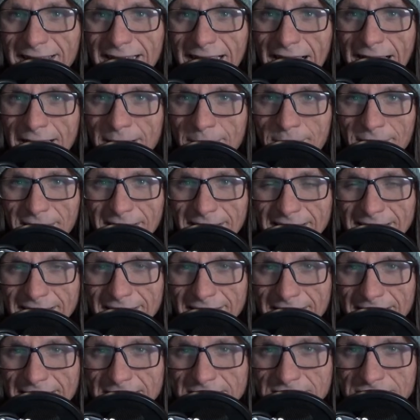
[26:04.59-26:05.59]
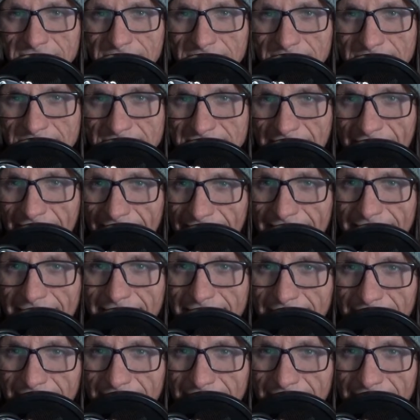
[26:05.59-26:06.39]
and immediately assumes that,